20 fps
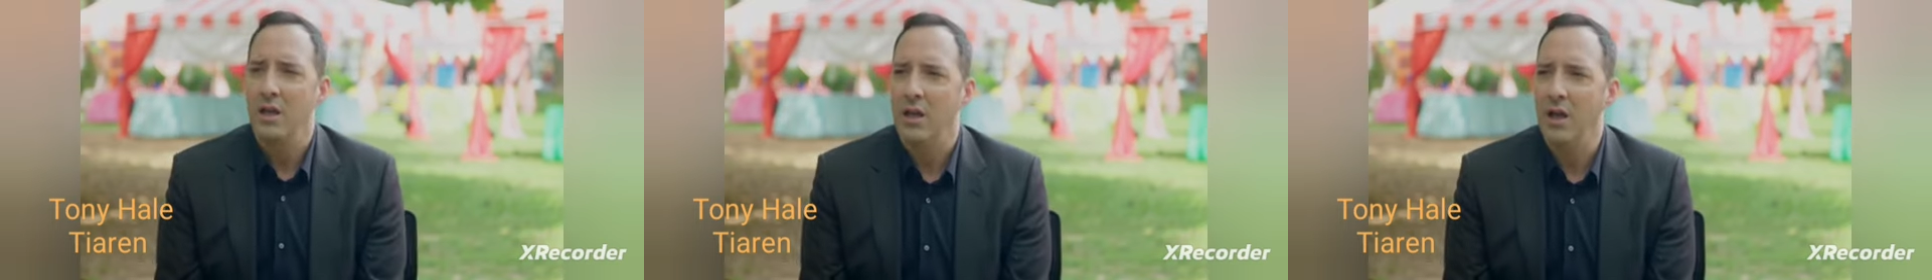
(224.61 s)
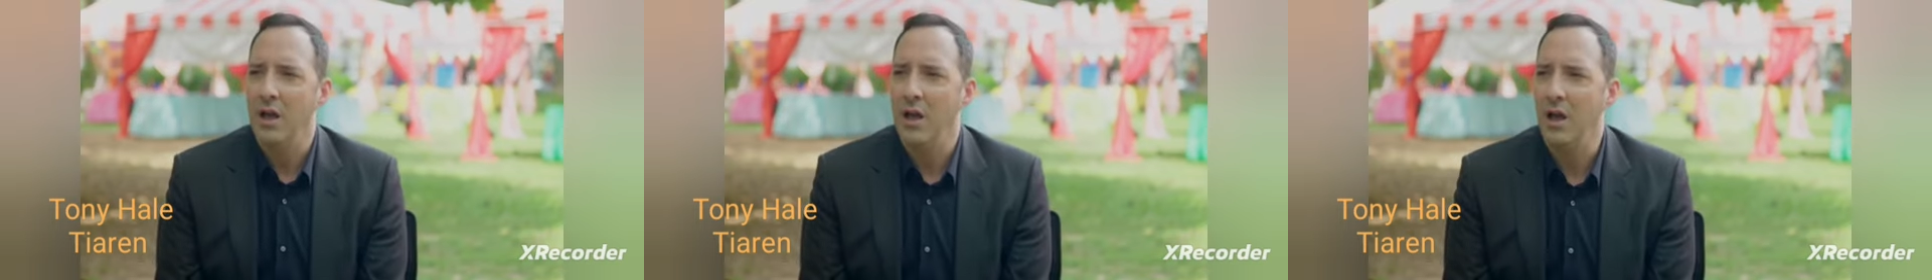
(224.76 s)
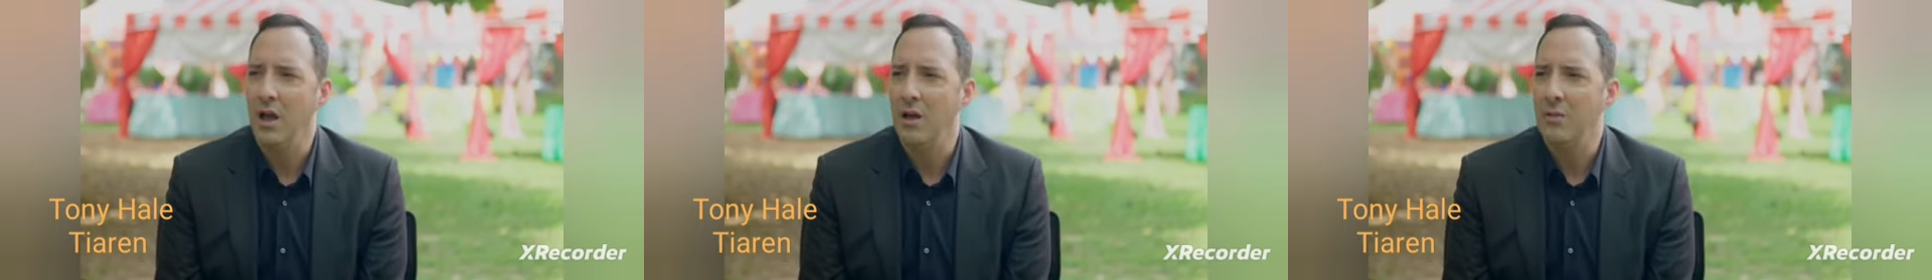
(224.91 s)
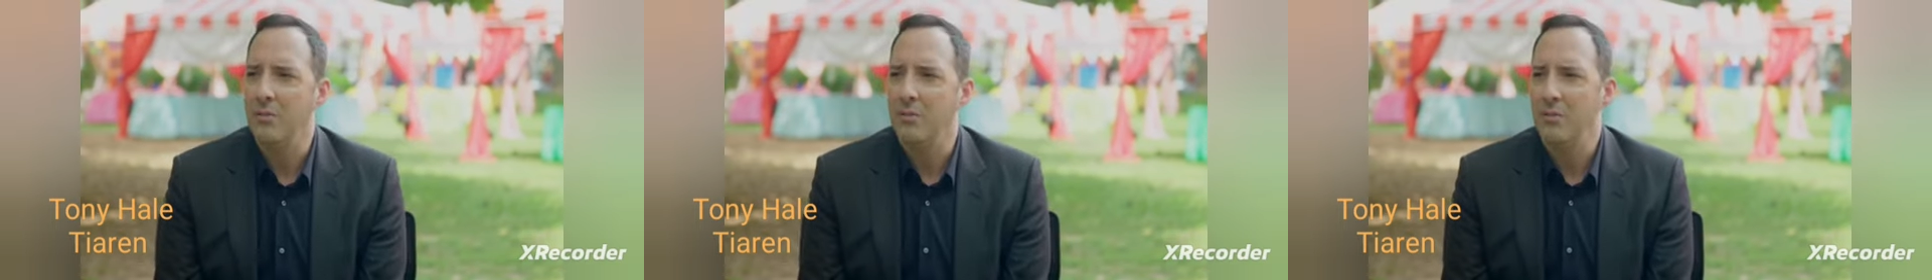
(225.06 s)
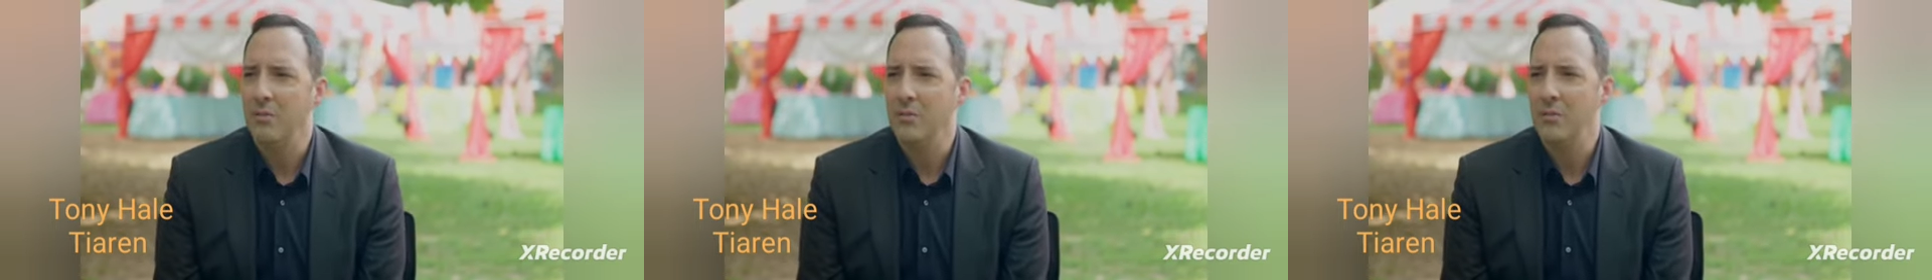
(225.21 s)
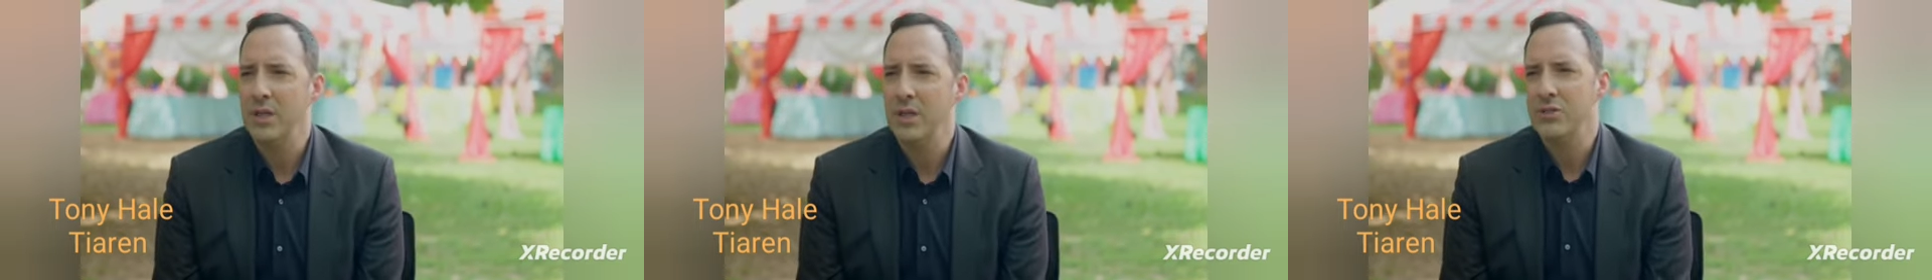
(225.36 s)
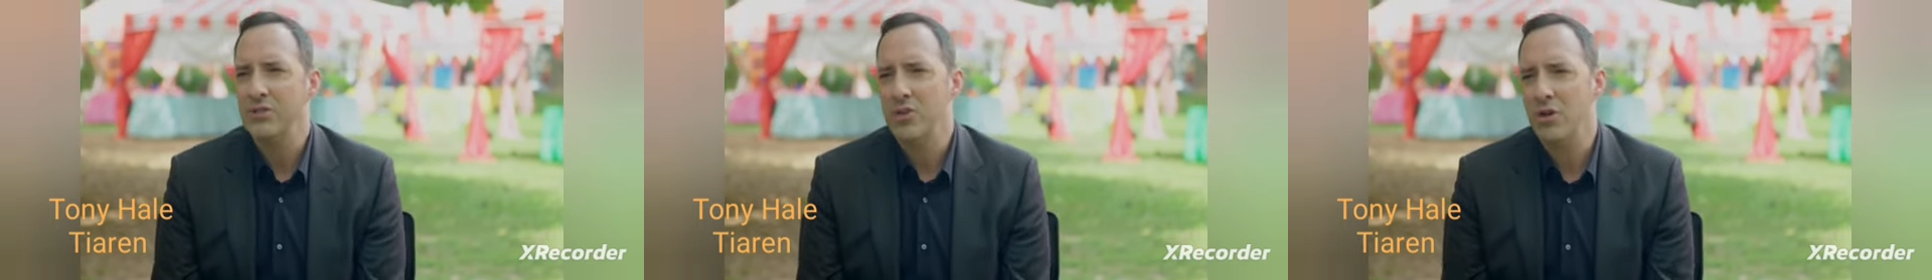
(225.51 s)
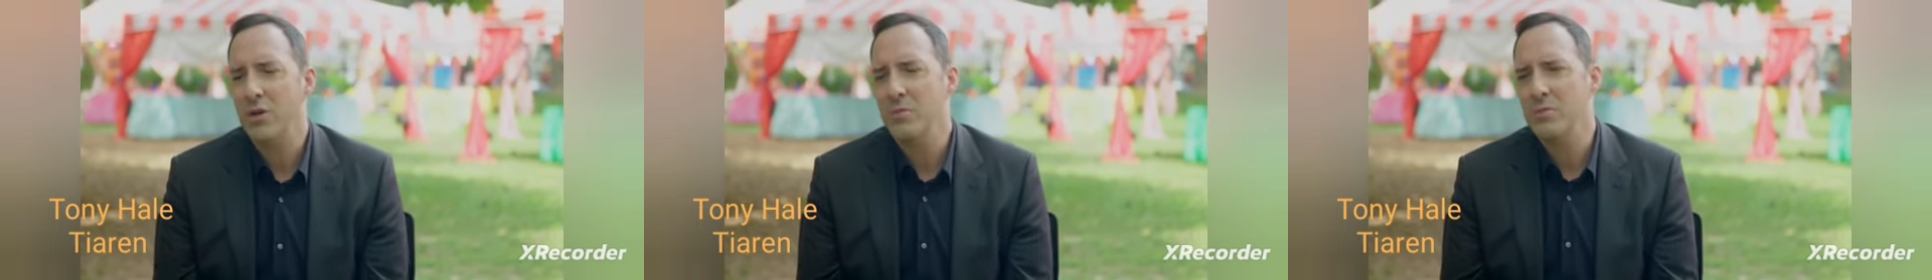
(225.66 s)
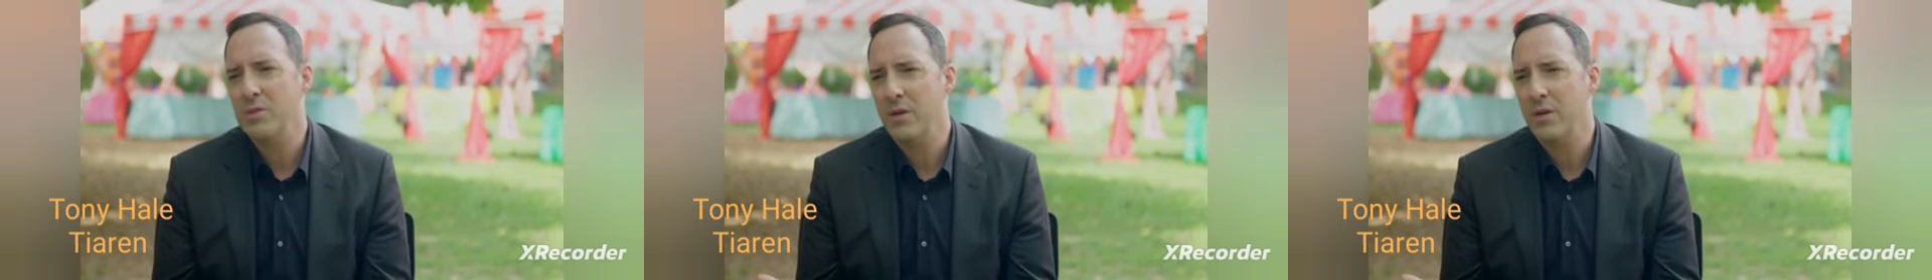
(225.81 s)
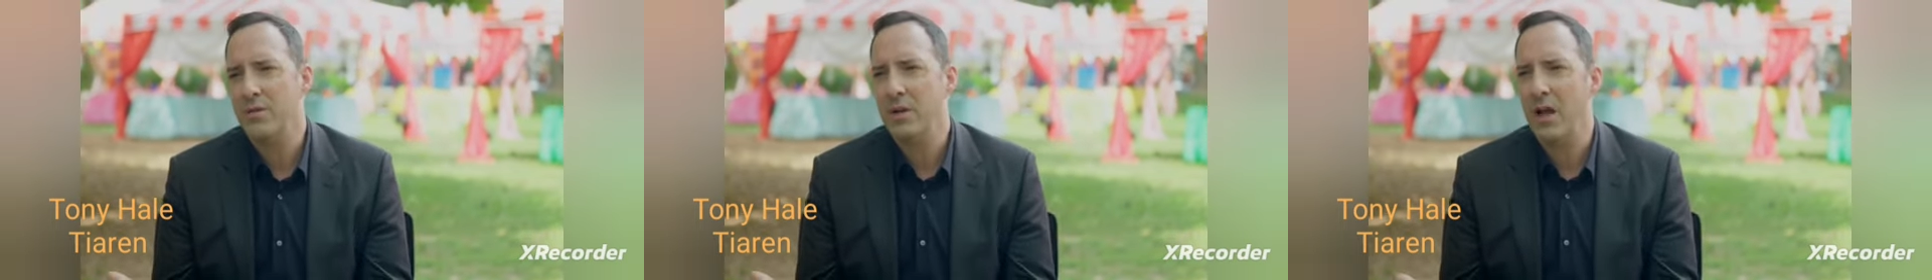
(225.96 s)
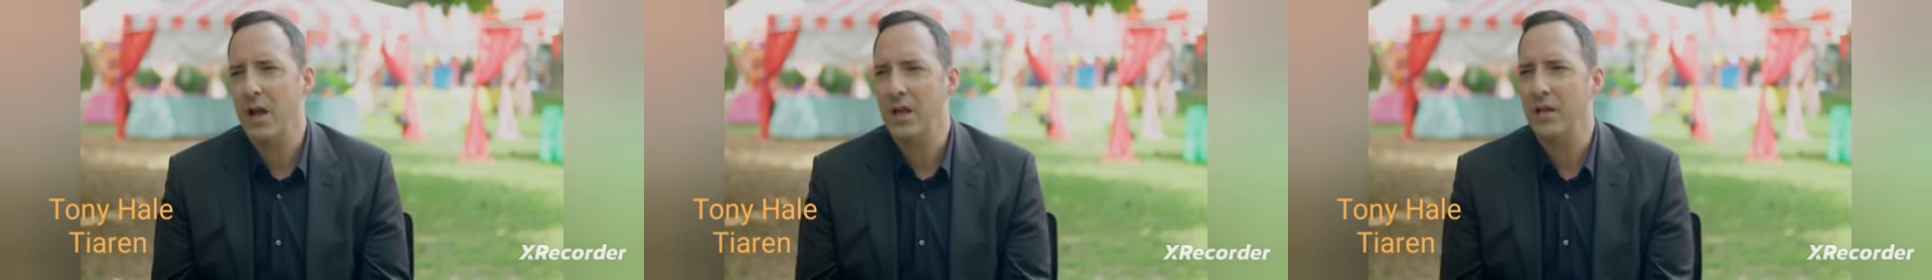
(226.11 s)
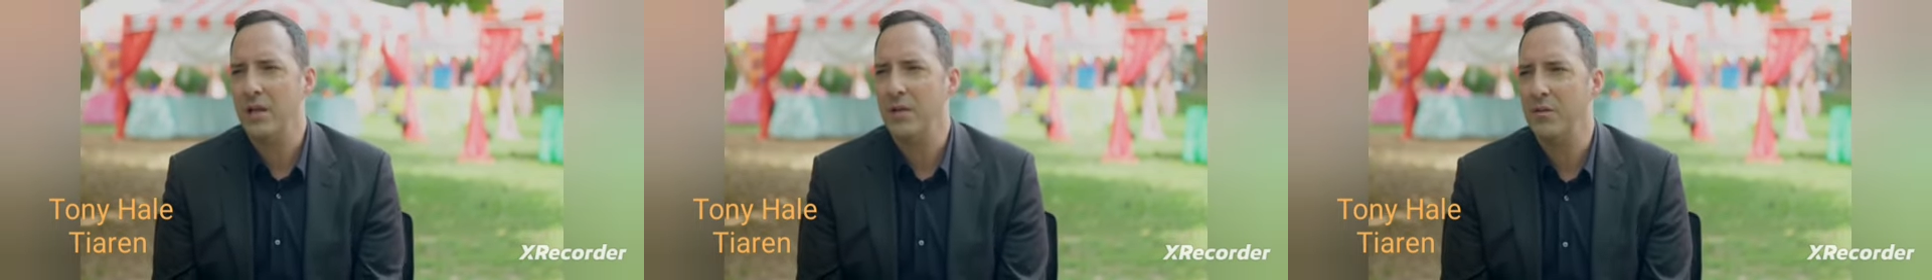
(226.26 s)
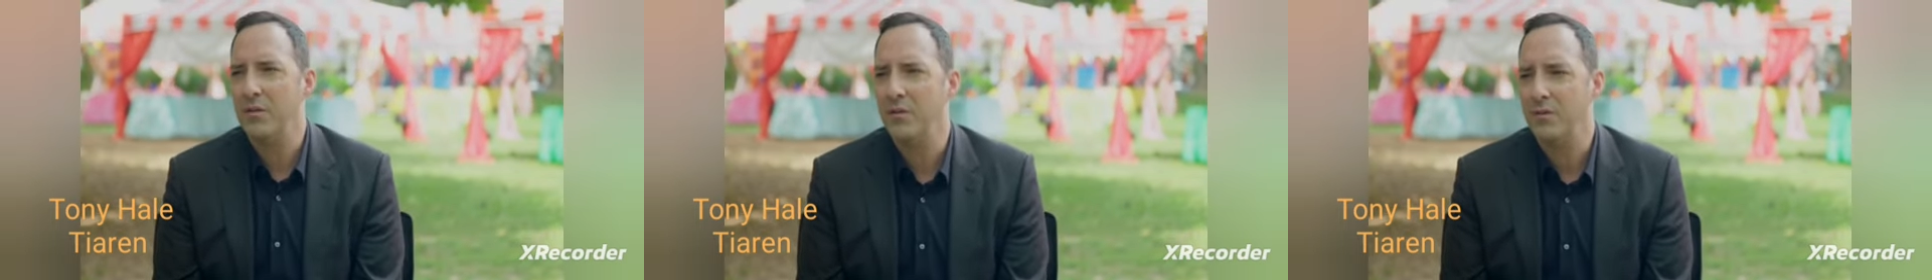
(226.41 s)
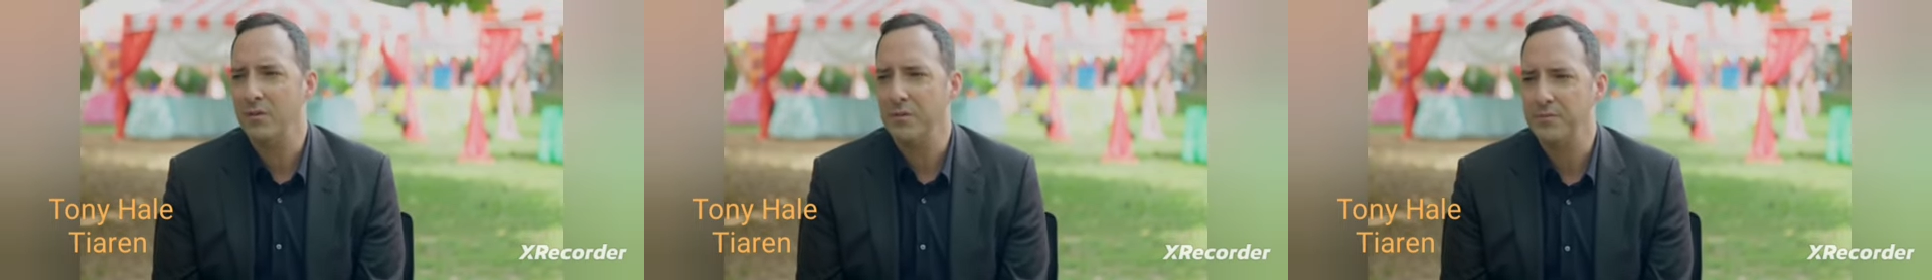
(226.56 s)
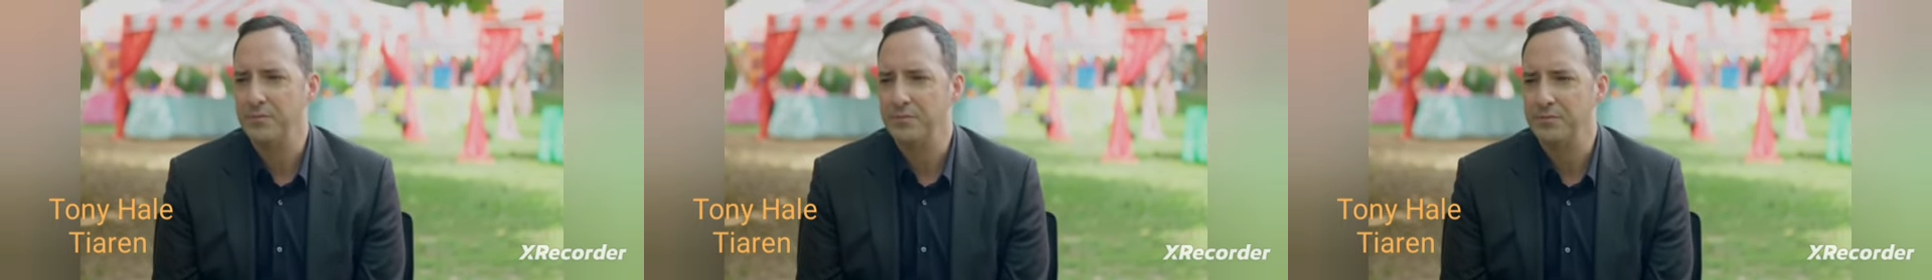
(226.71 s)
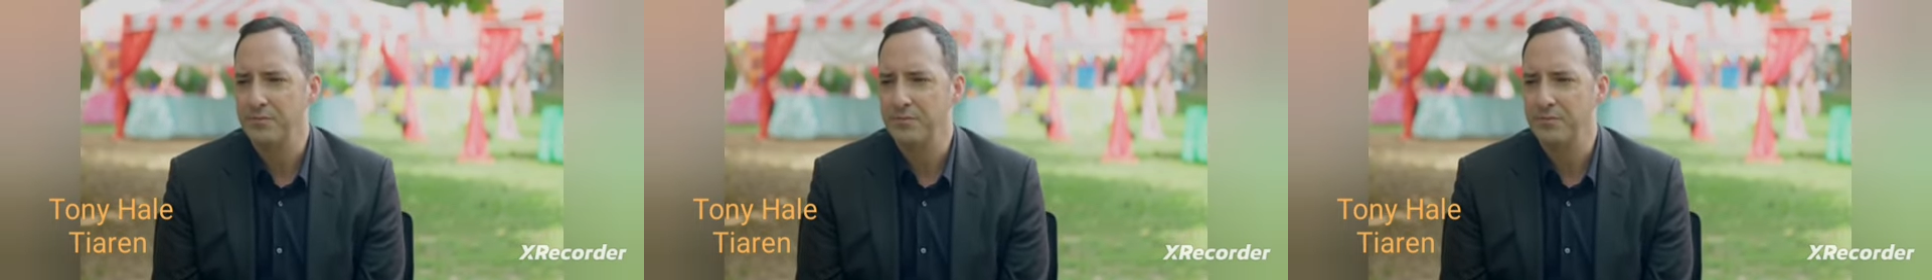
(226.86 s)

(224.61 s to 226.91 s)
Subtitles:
But in terms of kind of